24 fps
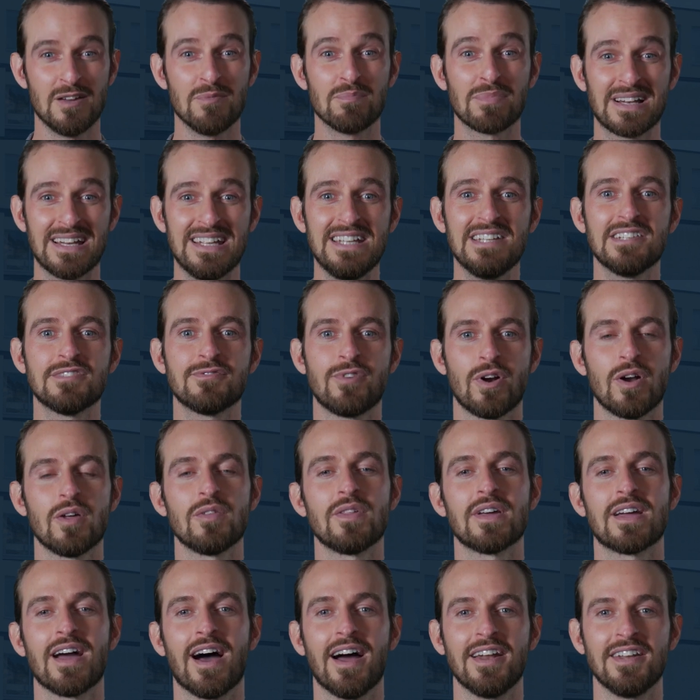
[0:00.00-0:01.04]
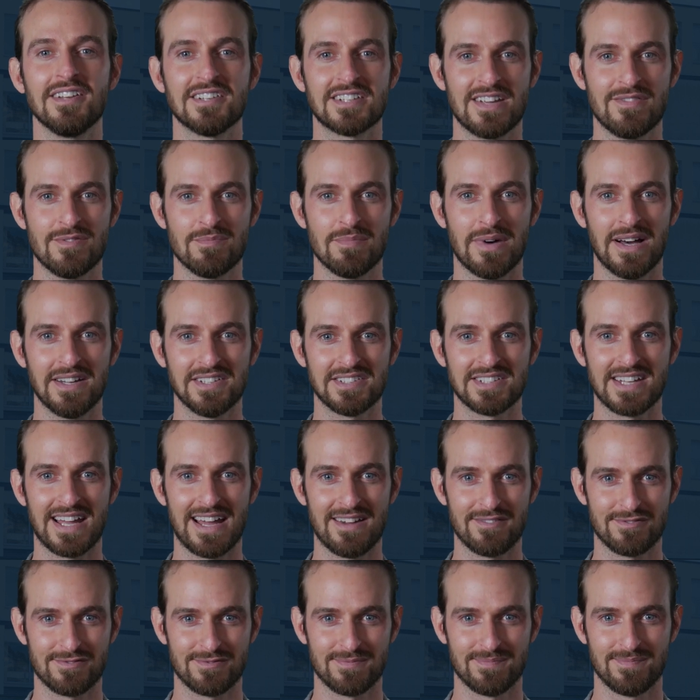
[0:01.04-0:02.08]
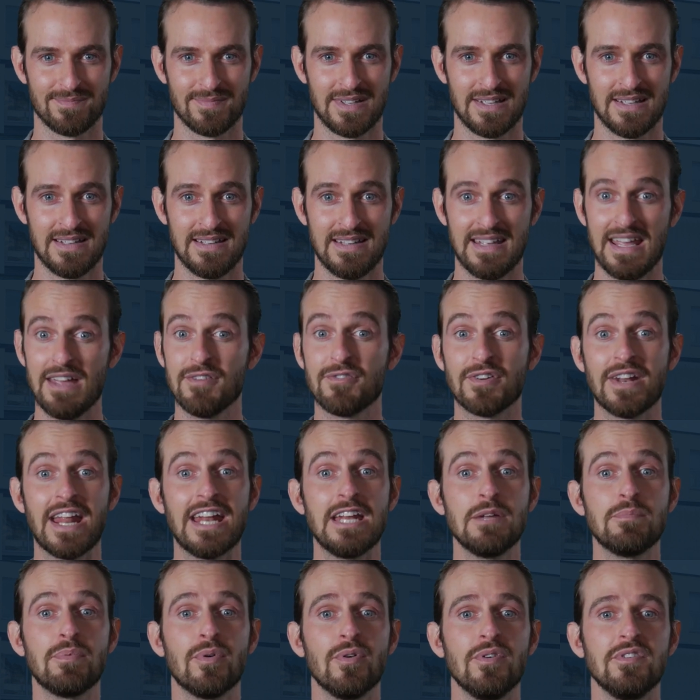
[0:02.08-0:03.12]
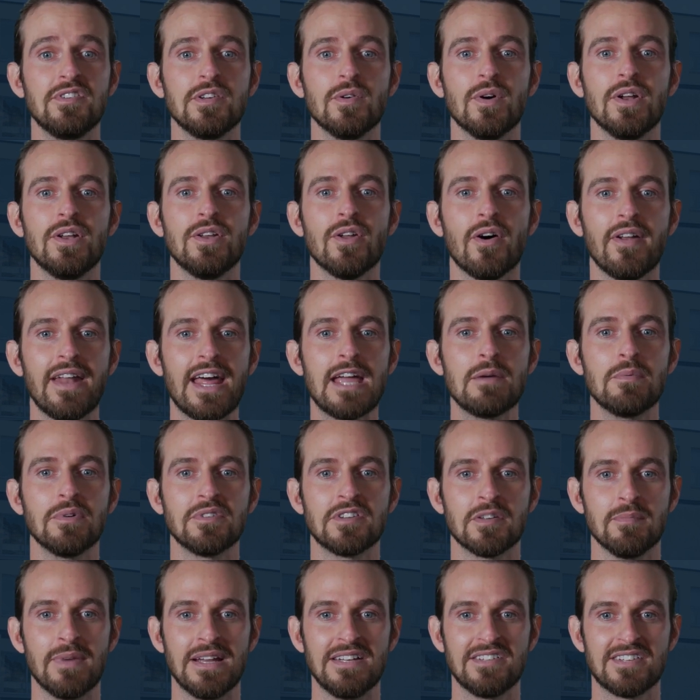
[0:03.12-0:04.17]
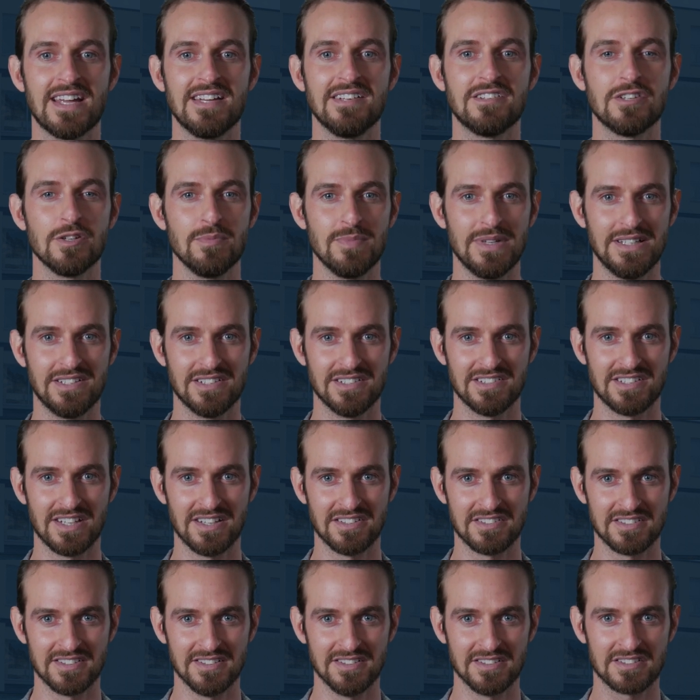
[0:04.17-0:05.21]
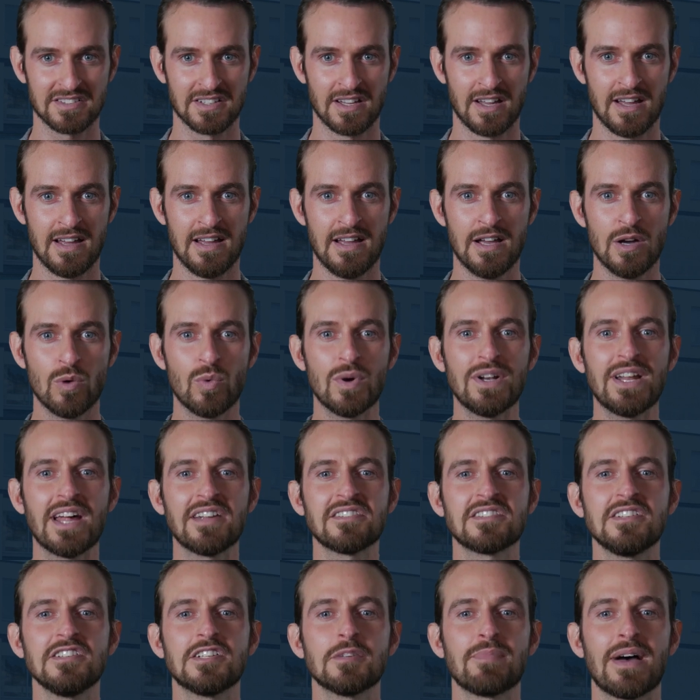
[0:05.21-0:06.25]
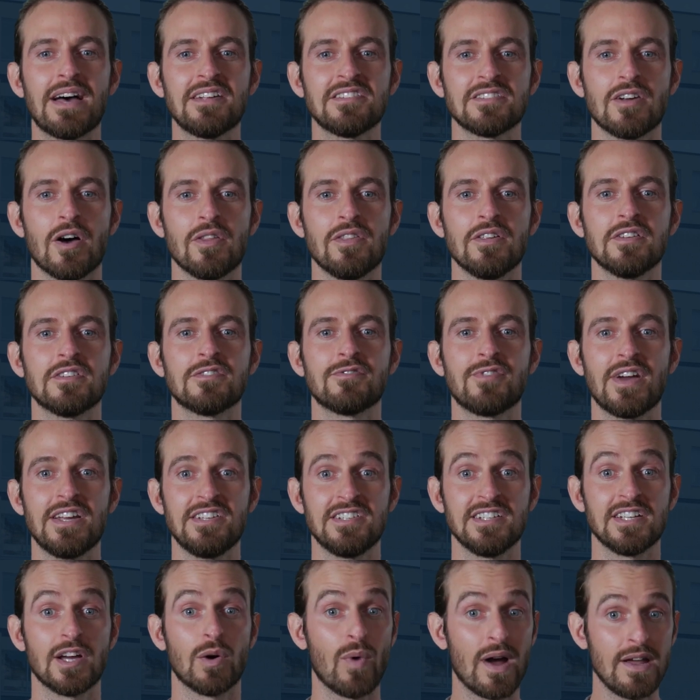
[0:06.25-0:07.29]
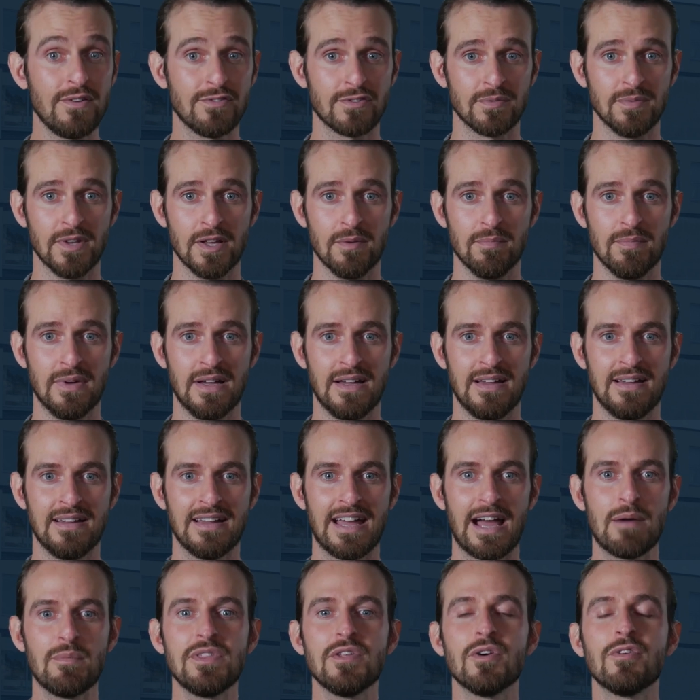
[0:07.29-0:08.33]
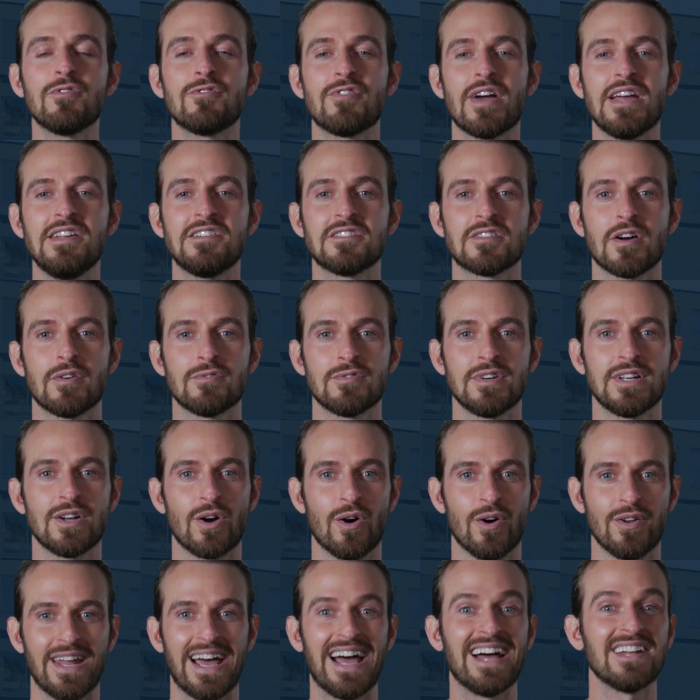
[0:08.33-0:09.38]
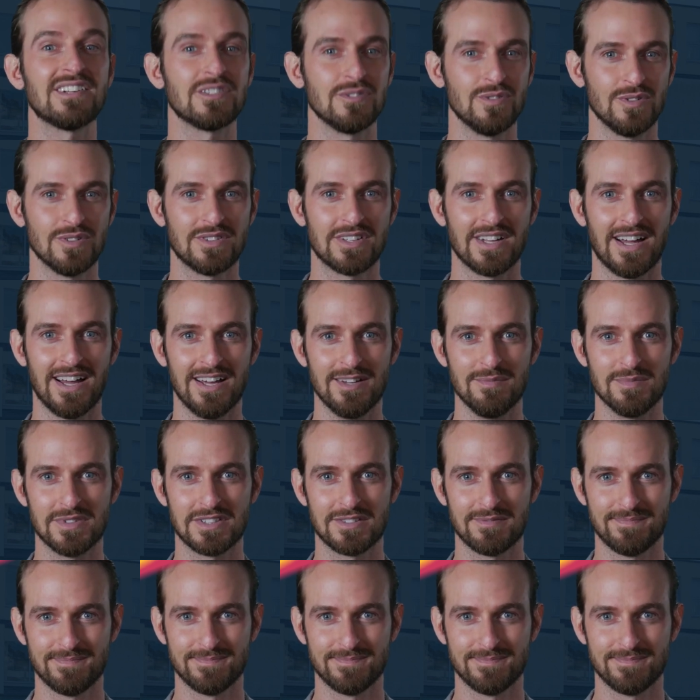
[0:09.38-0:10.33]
Please follow the guidance given by staff. If at any point you are not able to maintain 2 meters distance, we'd ask you to pass others facing away from them and with your face covering on at all times.